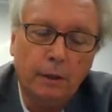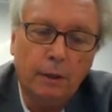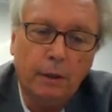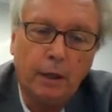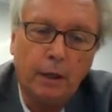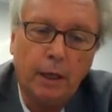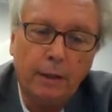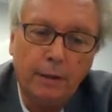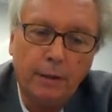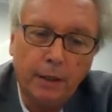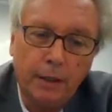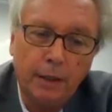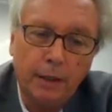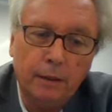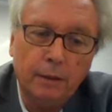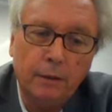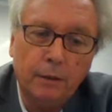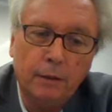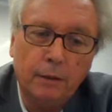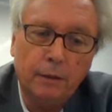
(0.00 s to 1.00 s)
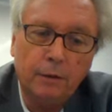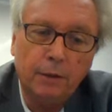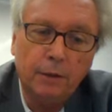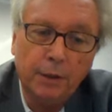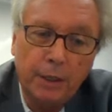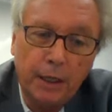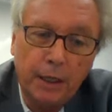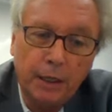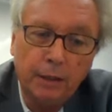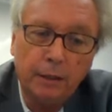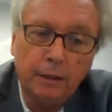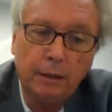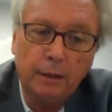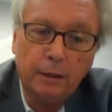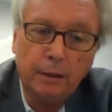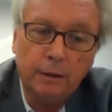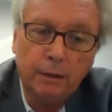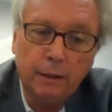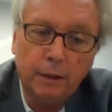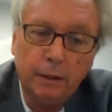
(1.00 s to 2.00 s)
And then again,
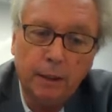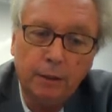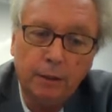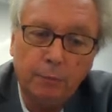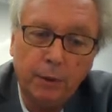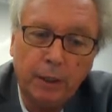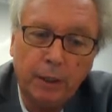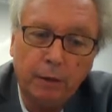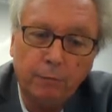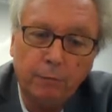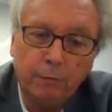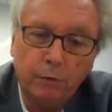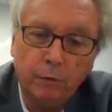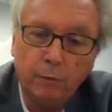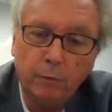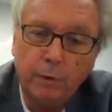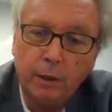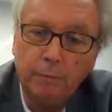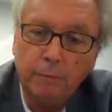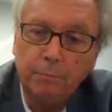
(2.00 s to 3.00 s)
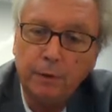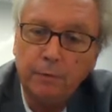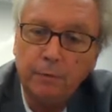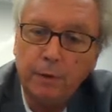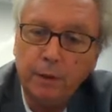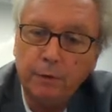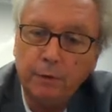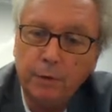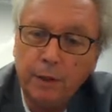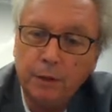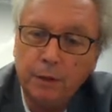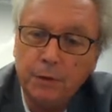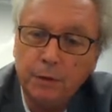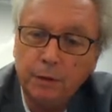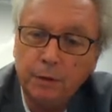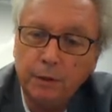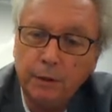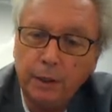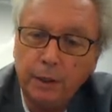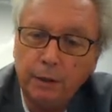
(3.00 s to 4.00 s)
ideally, we have follow-up,
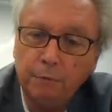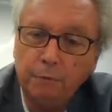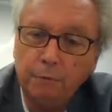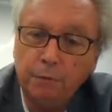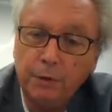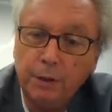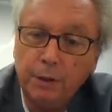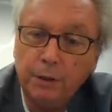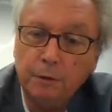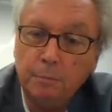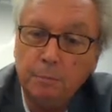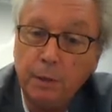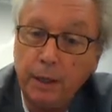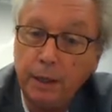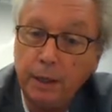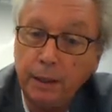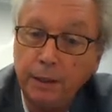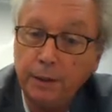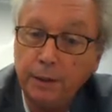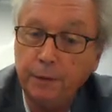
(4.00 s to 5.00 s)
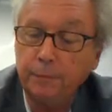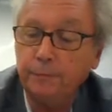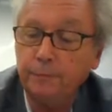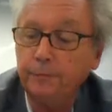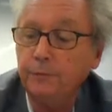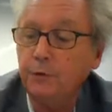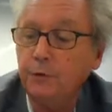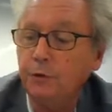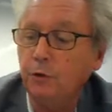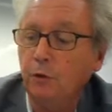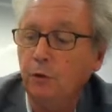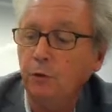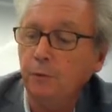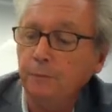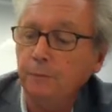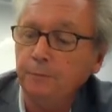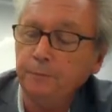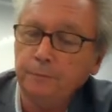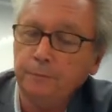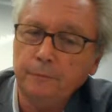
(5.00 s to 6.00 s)
evaluation, and feedback.
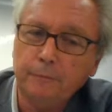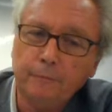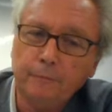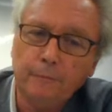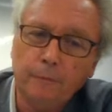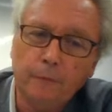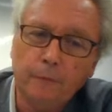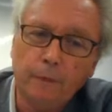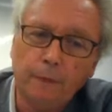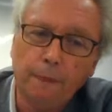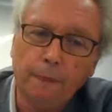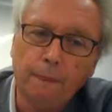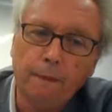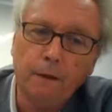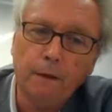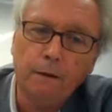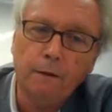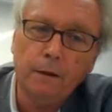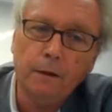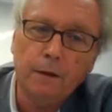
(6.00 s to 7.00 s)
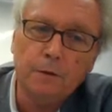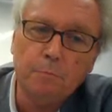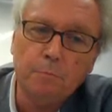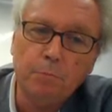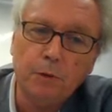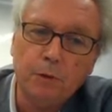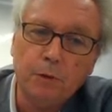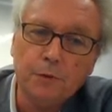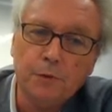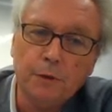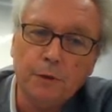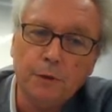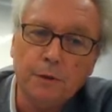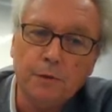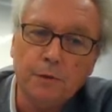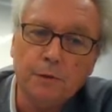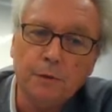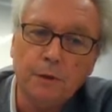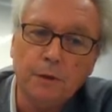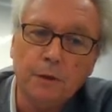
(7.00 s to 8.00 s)
So this
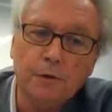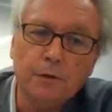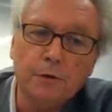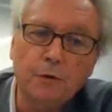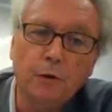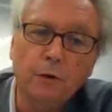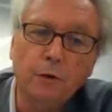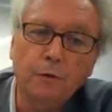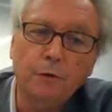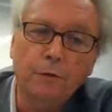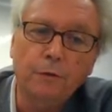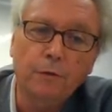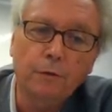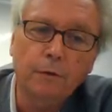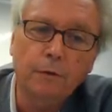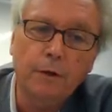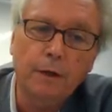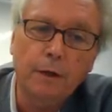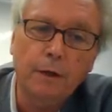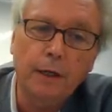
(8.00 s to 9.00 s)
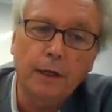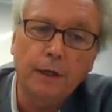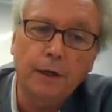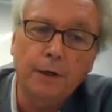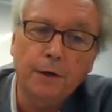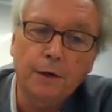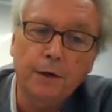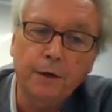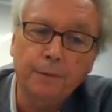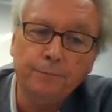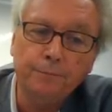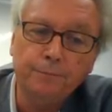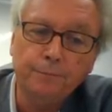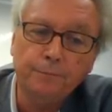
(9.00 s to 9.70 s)
process is not linear,